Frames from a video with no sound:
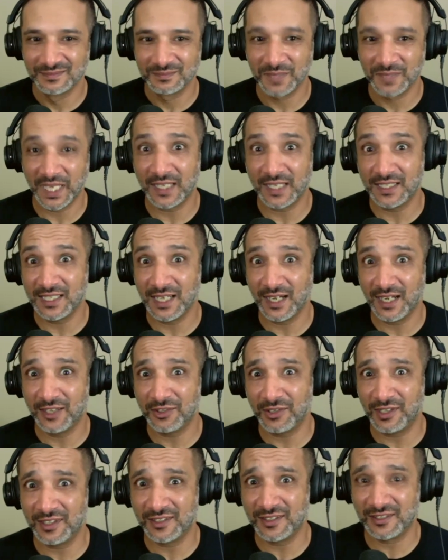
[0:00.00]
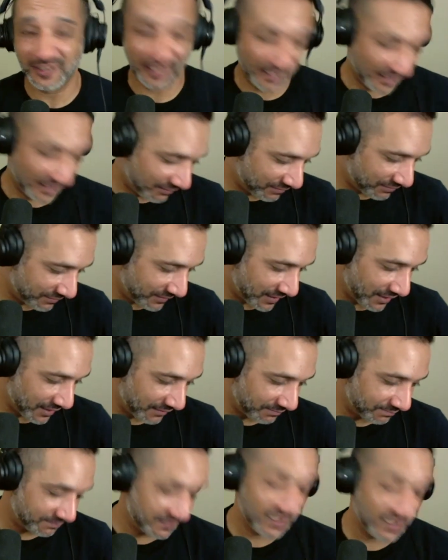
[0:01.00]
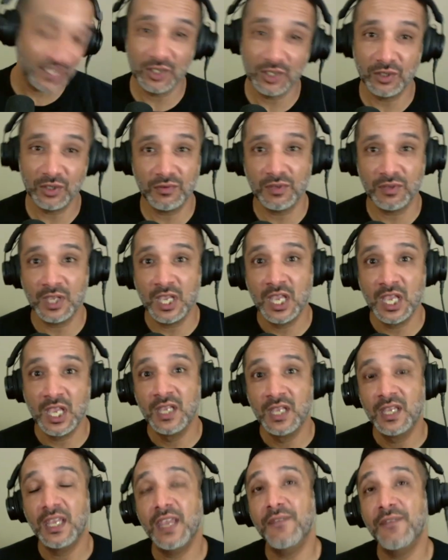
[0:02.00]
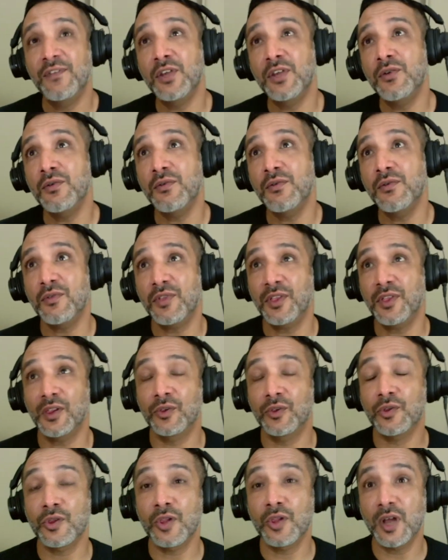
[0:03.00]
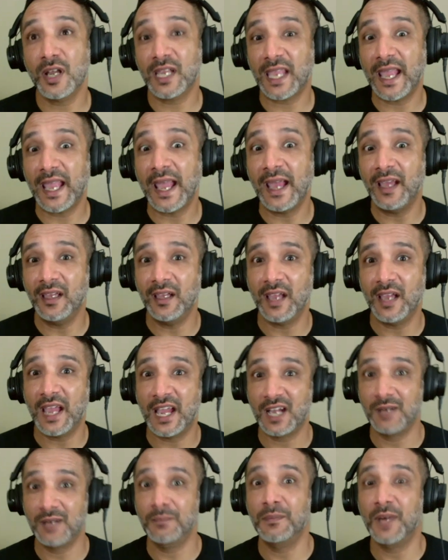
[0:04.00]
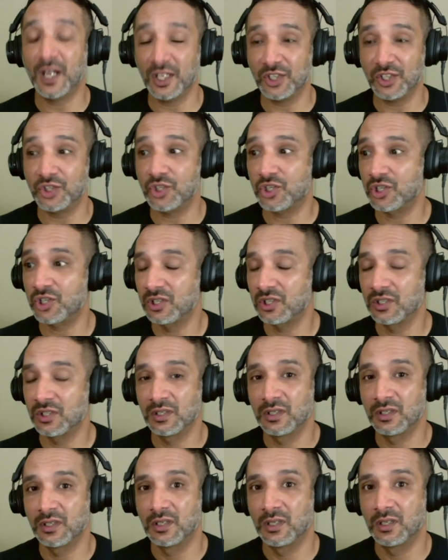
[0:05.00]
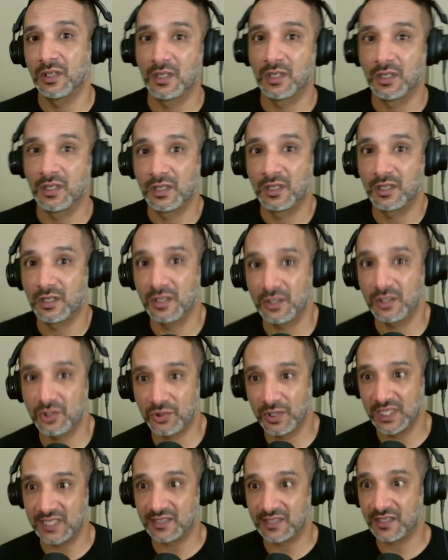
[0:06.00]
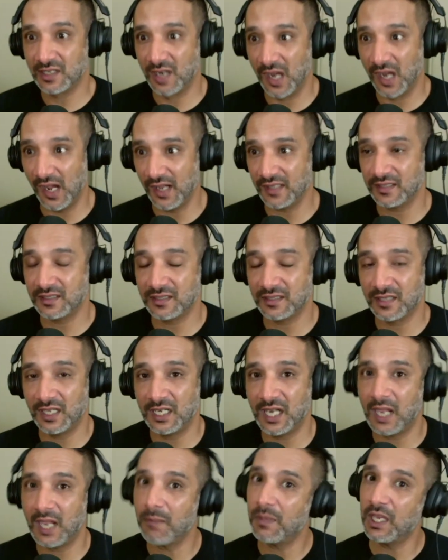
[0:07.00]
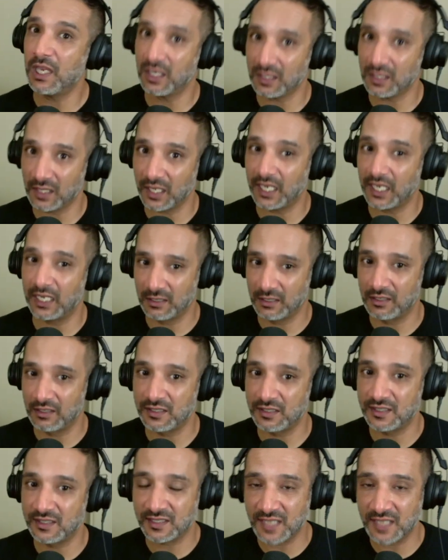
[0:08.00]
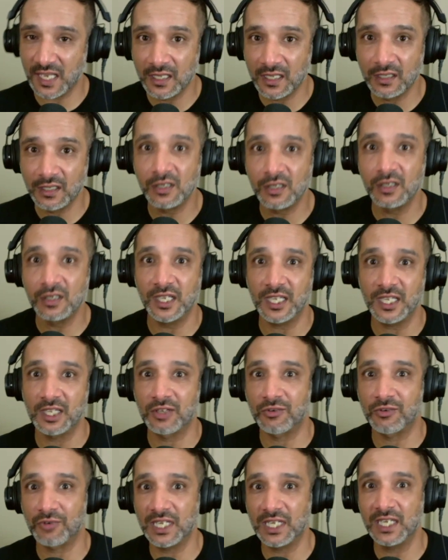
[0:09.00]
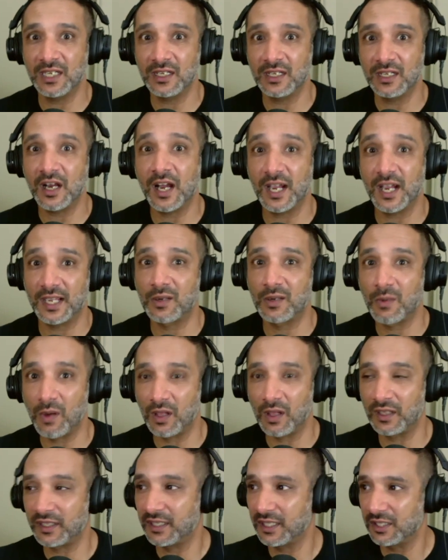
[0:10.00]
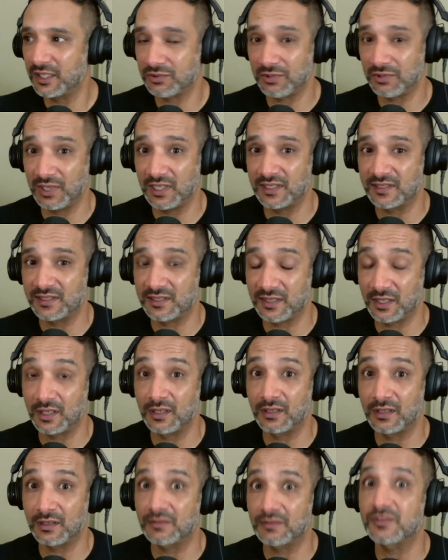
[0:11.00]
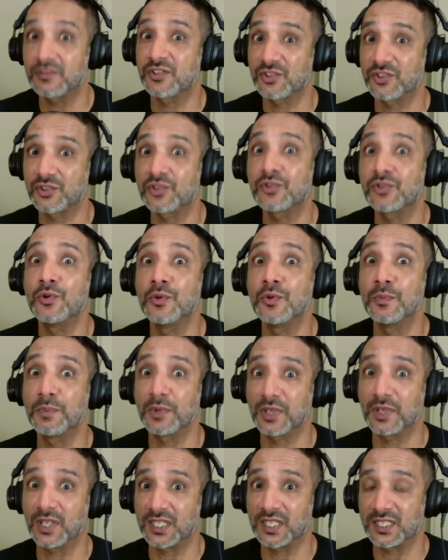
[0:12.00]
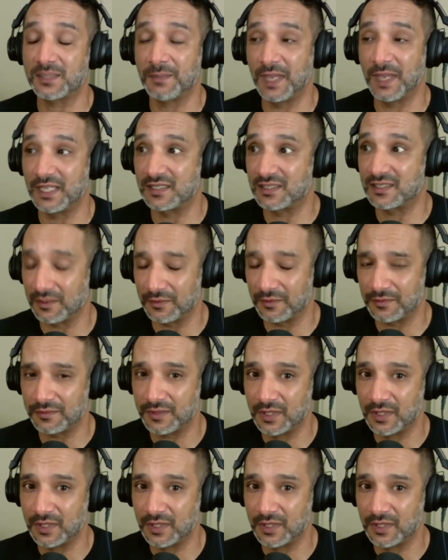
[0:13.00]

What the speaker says: Yeah, dehydrator is great. If you look at how much treats cost, and I mean like single ingredient, high quality treats, they're super expensive.